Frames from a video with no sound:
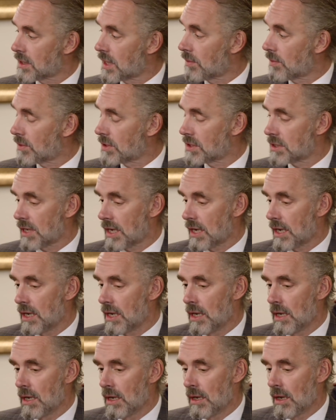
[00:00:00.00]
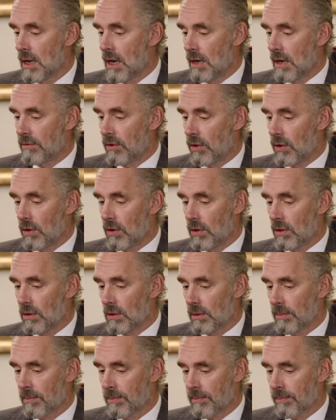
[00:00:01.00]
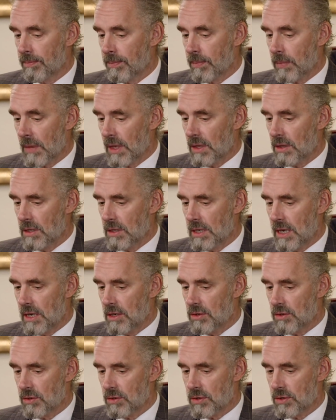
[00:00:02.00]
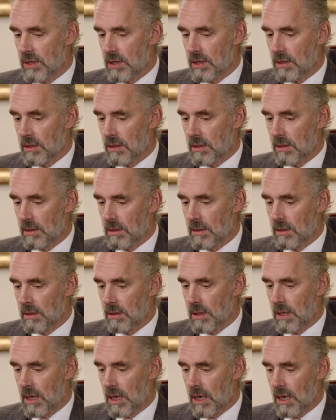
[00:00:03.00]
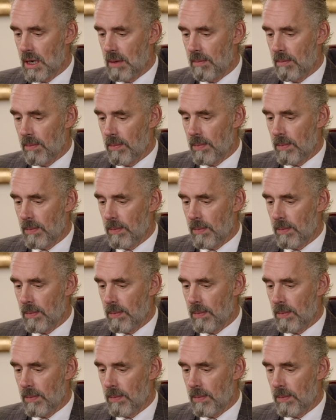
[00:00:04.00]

And I would say of all the dangers that um,